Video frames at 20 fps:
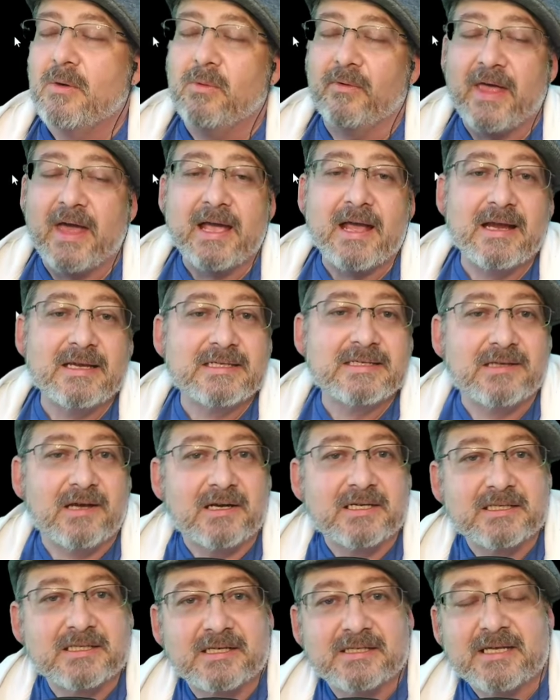Well, that kind of
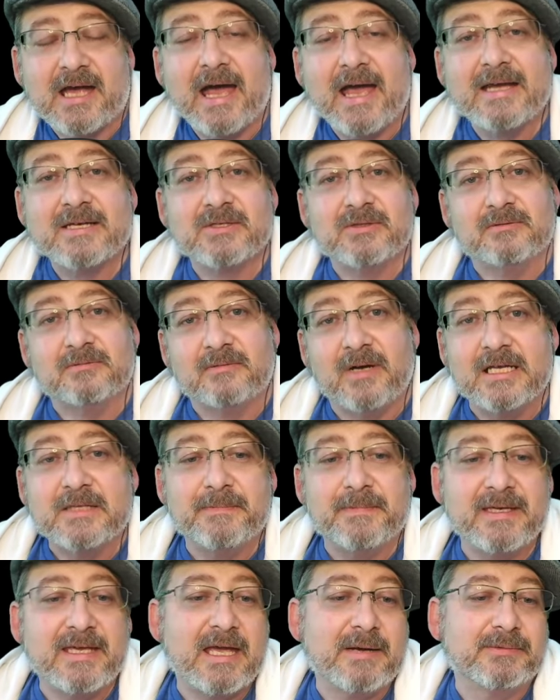sucks because I actually
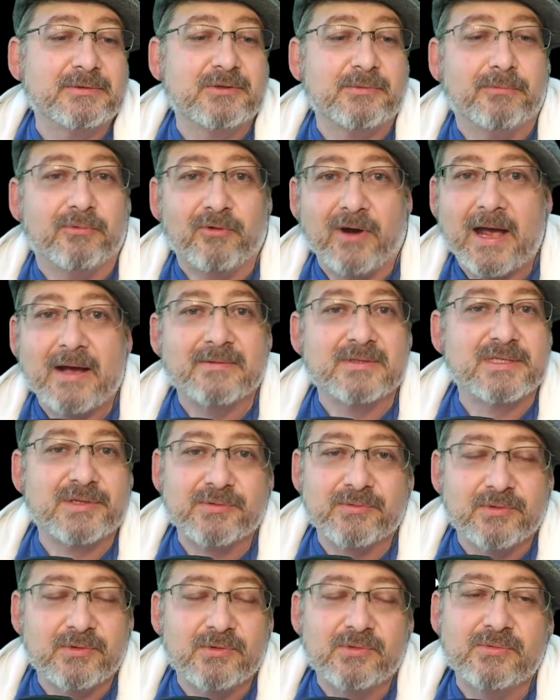like being able to browse
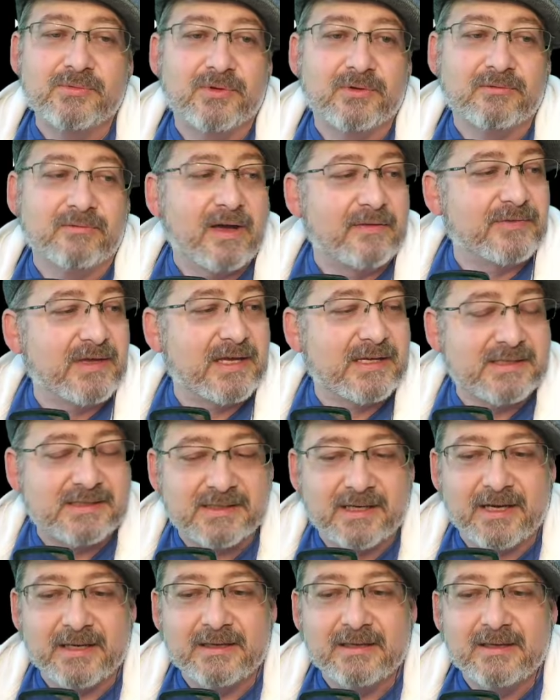through the left-hand
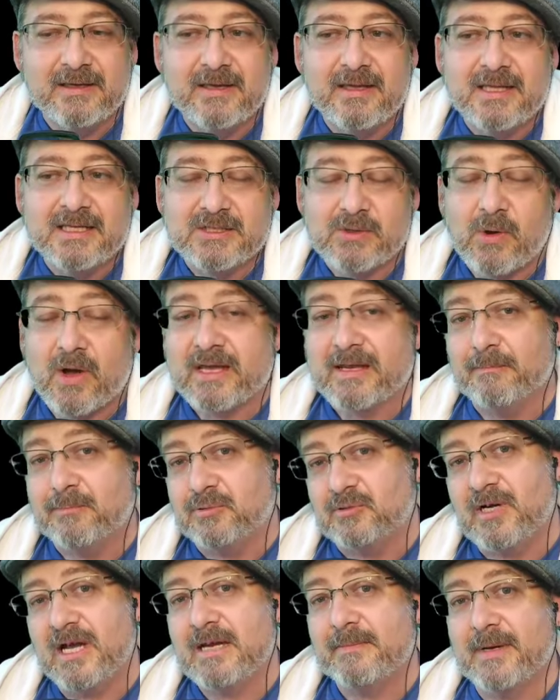side so I can
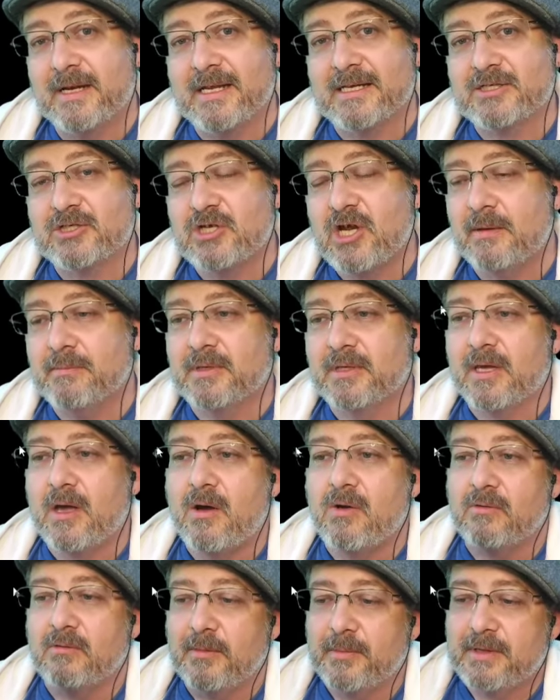plan my next job. Like,
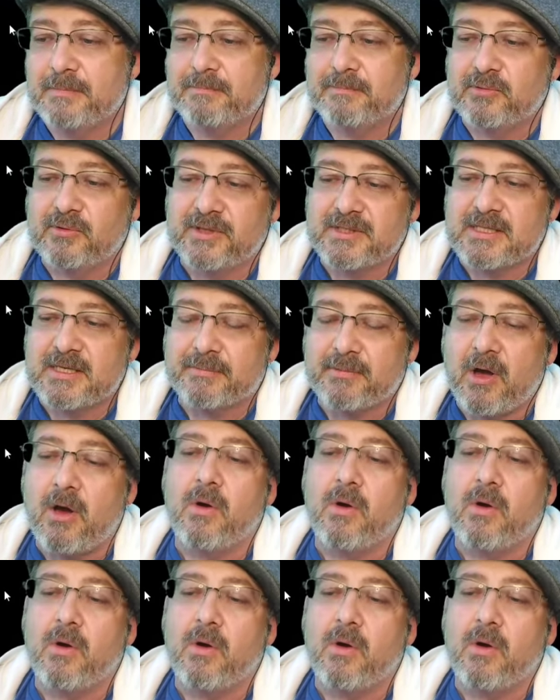oh, let me pull this up.